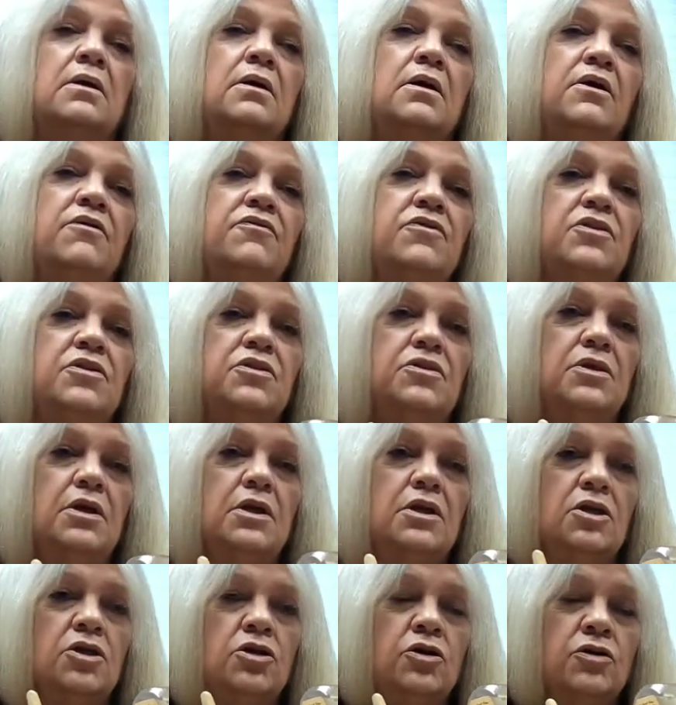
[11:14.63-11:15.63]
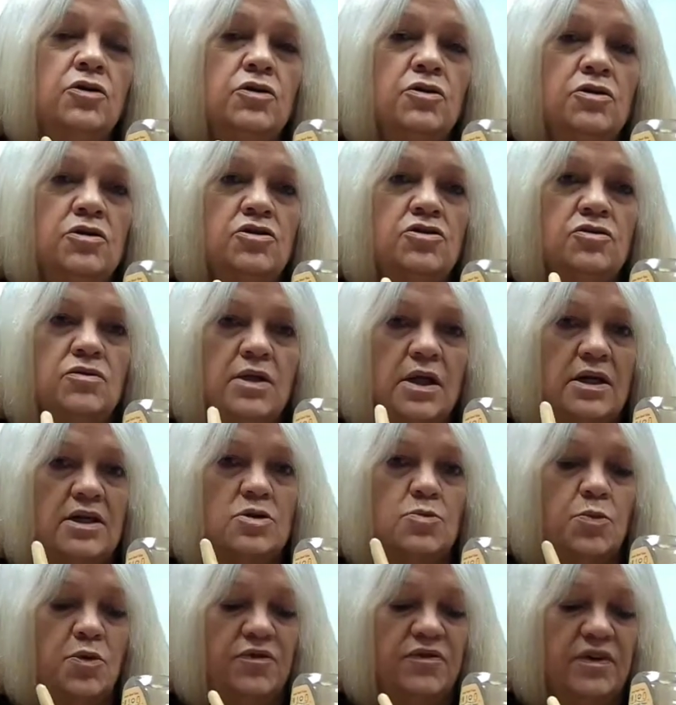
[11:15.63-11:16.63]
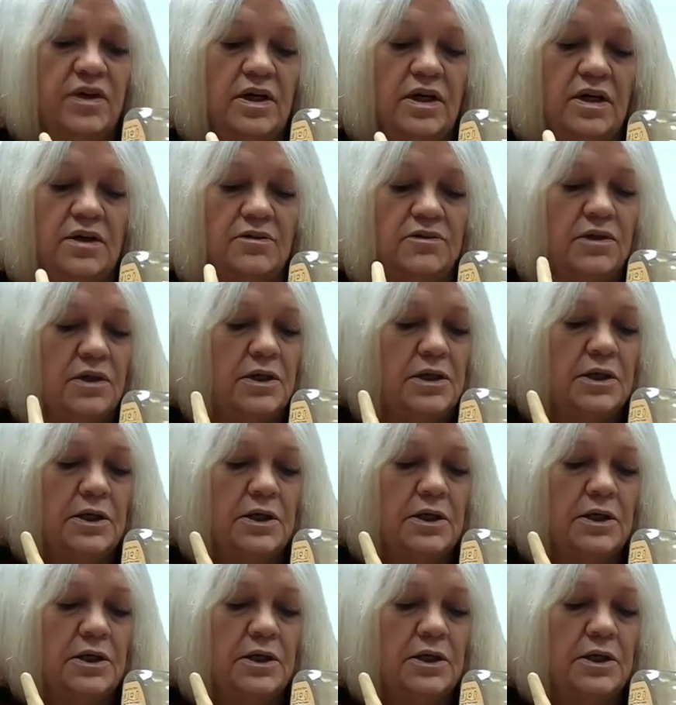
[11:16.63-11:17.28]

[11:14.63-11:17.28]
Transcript: If you know, and you can do that as preventative.